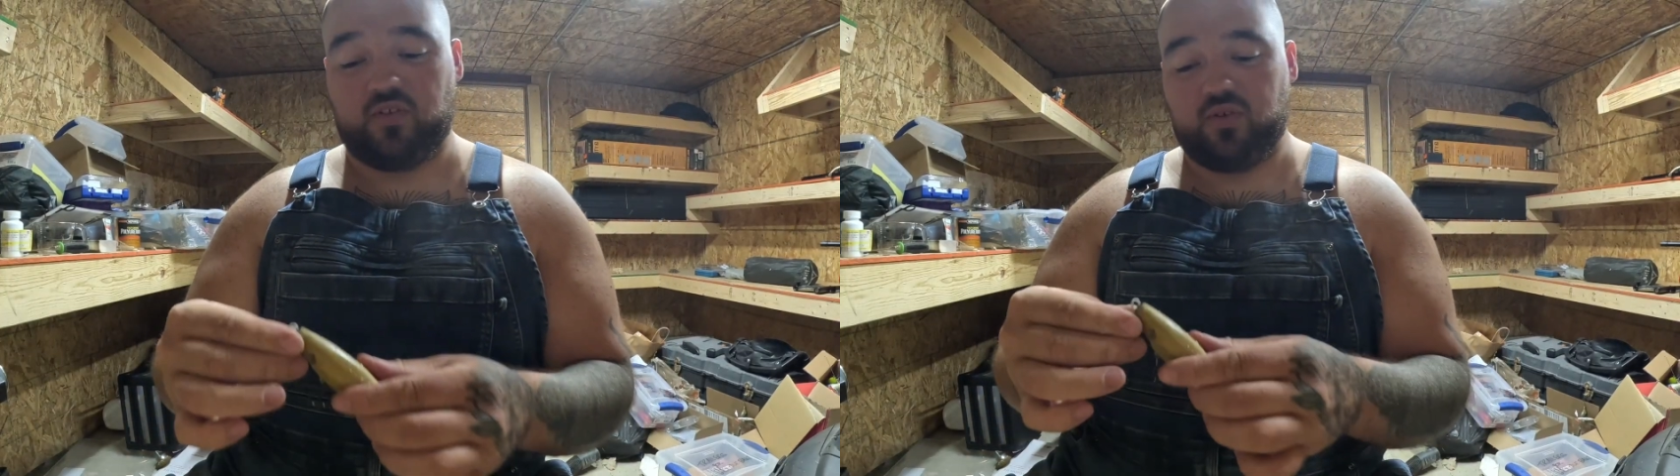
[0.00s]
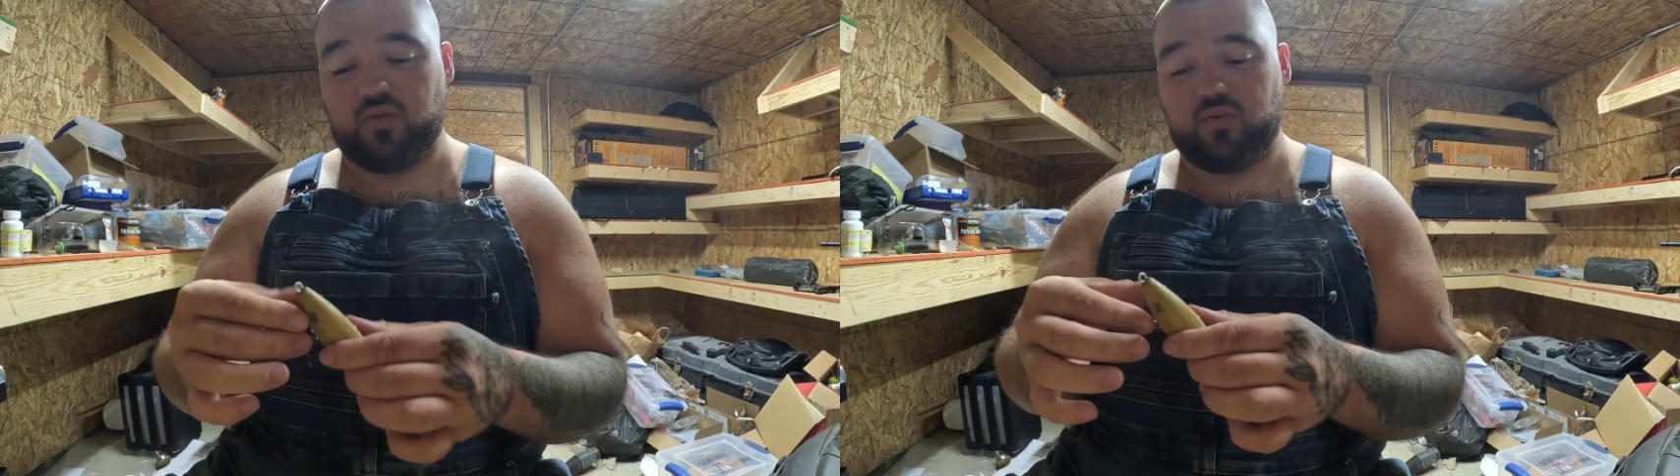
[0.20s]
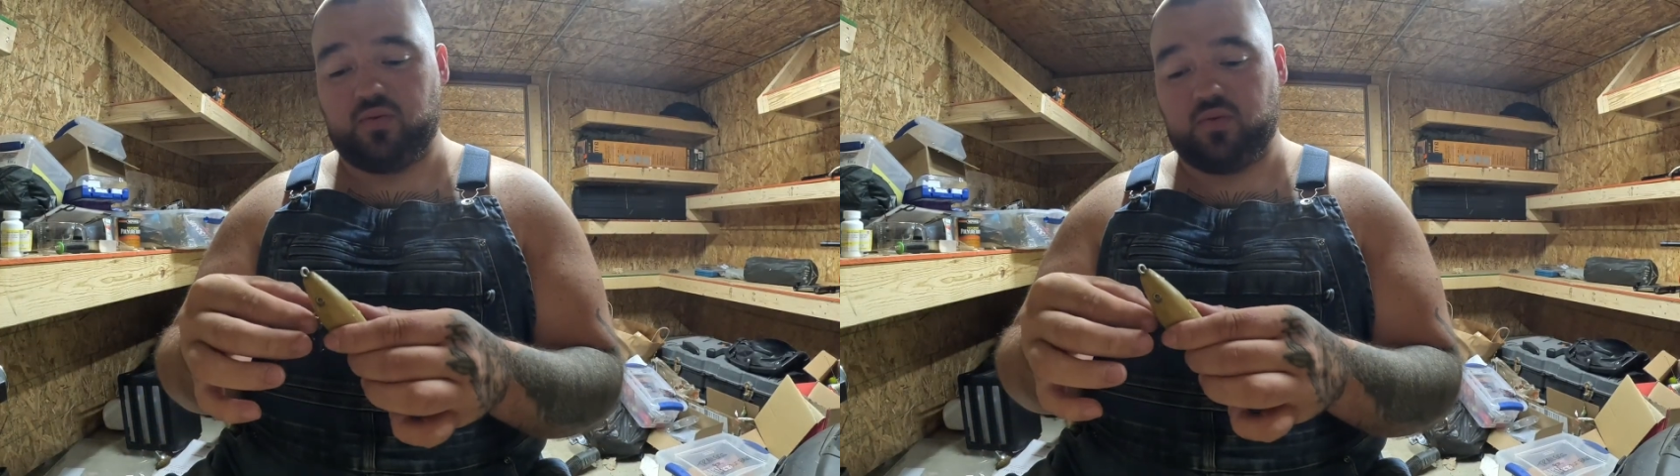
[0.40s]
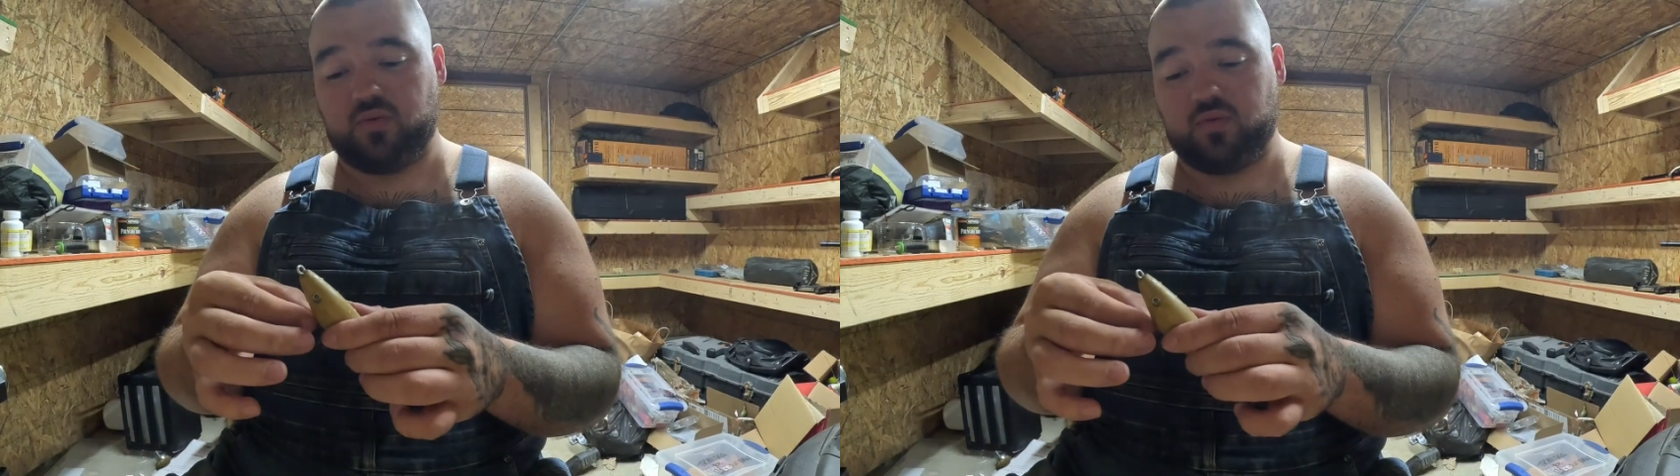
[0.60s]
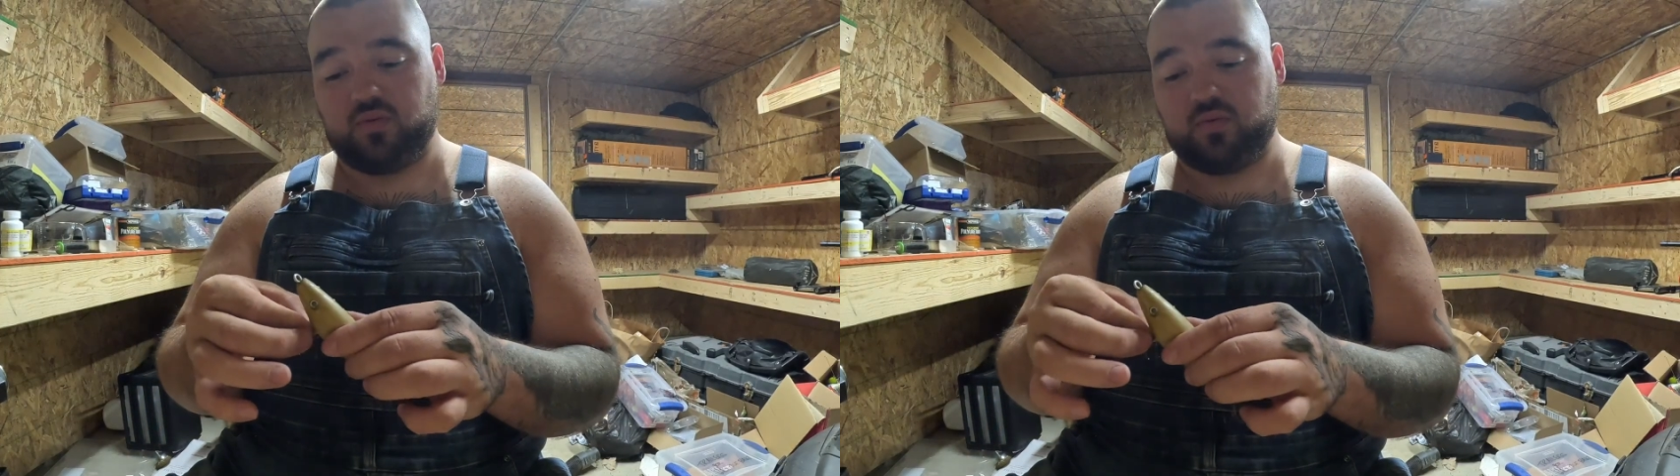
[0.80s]
to,
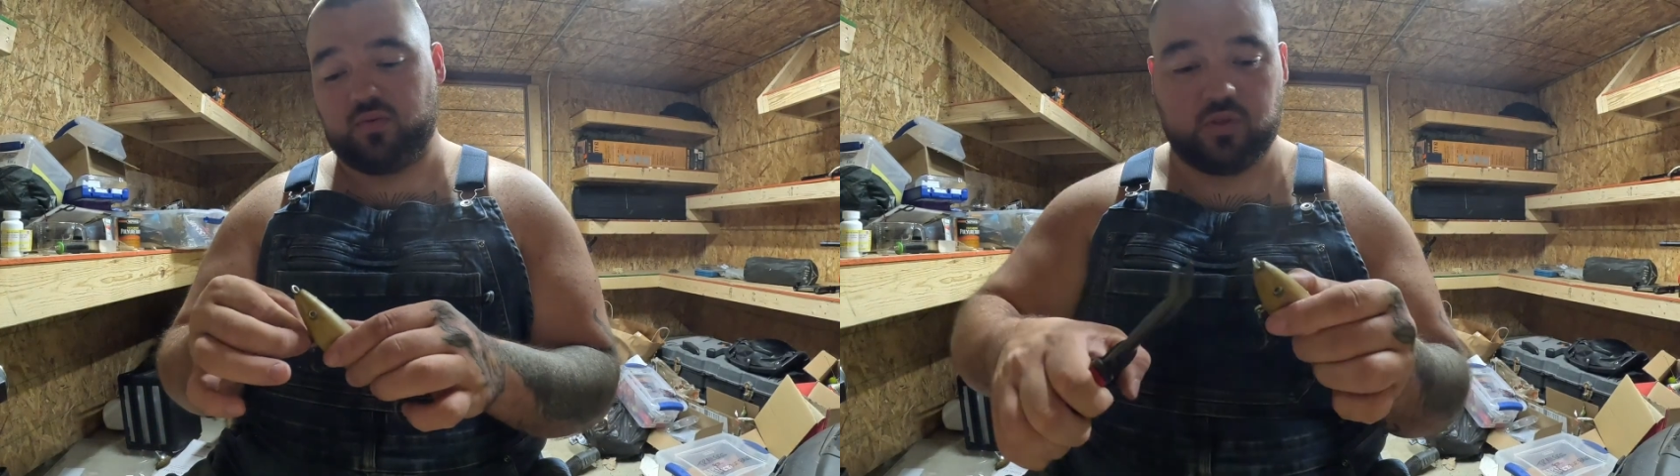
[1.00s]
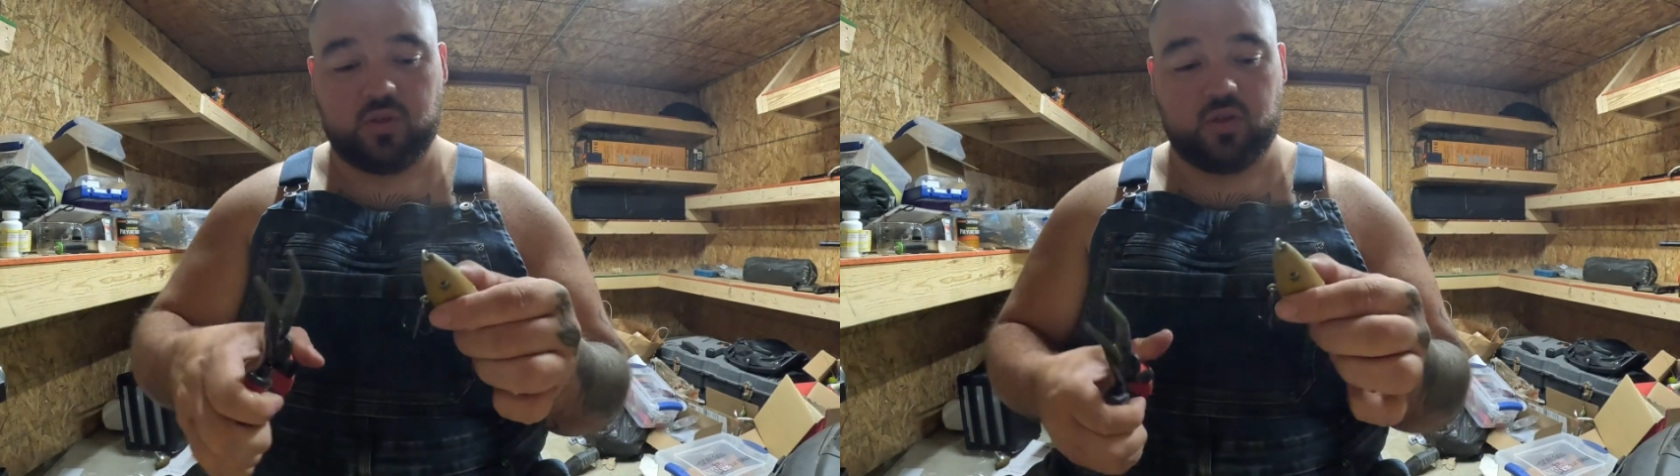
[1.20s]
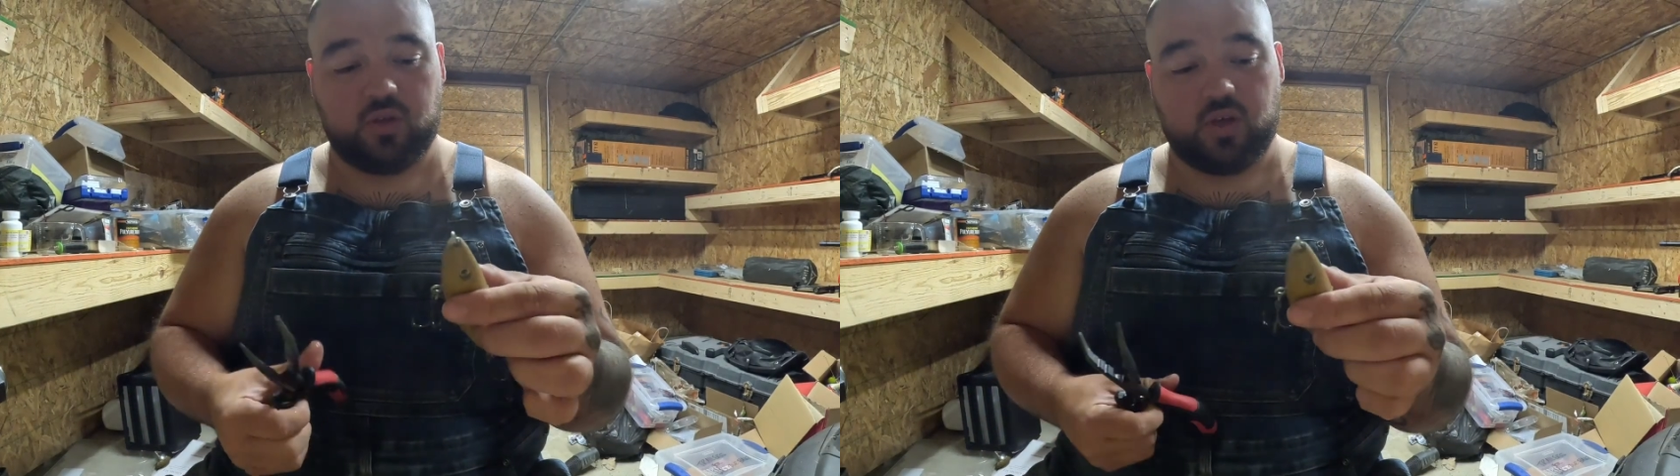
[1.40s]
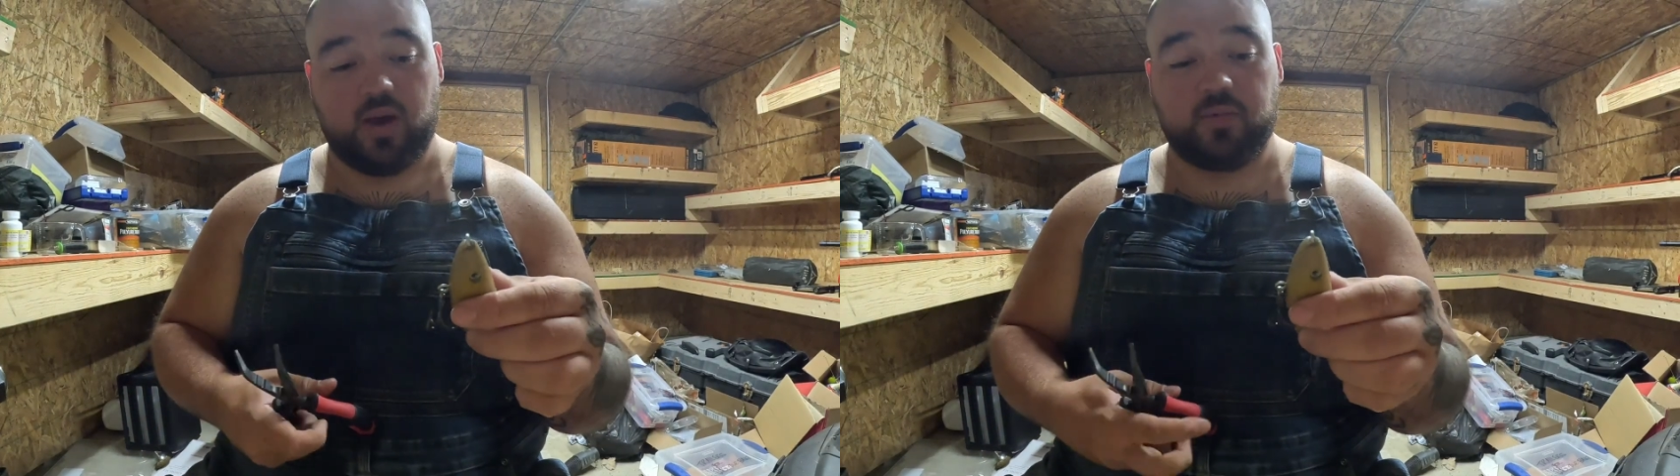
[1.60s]
I'm